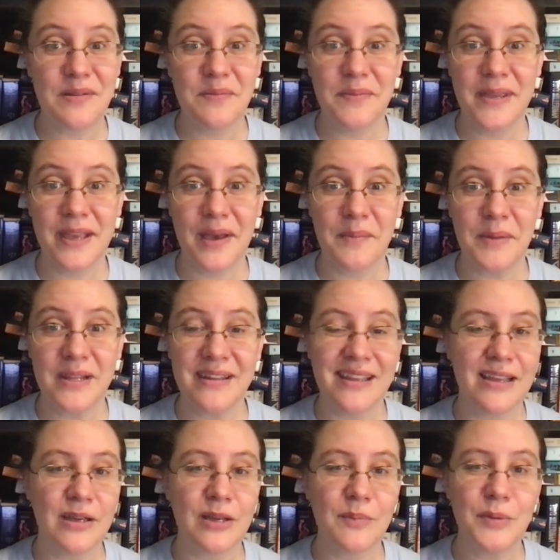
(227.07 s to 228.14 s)
in becoming
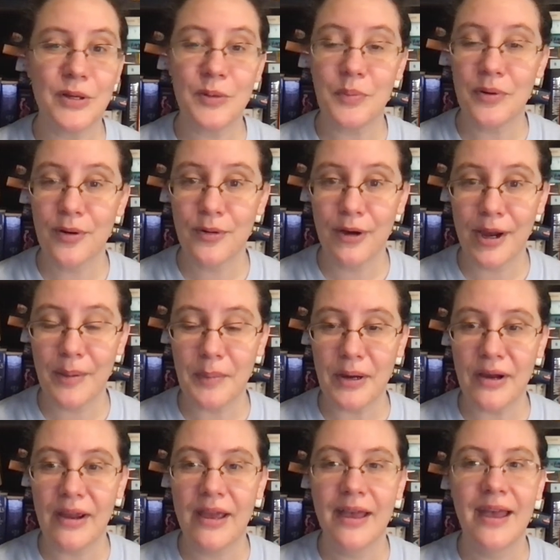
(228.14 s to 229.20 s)
like a computer programmer